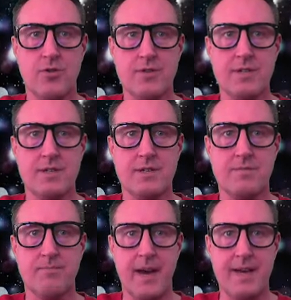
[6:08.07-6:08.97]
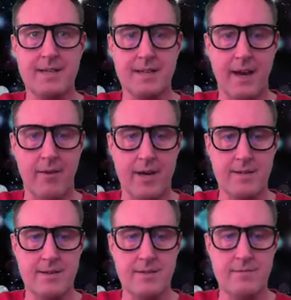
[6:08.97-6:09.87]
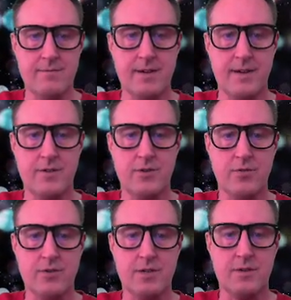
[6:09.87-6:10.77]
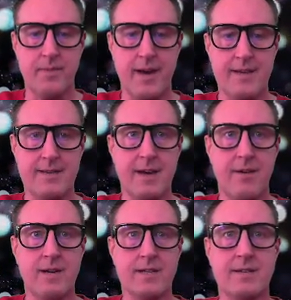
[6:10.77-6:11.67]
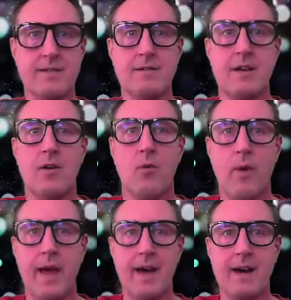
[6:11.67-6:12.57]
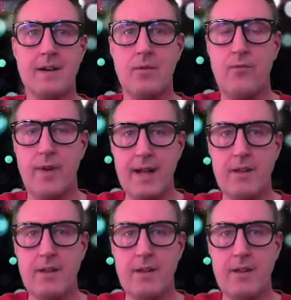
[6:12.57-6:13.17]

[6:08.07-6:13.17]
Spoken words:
a space character. It shows a space character where a value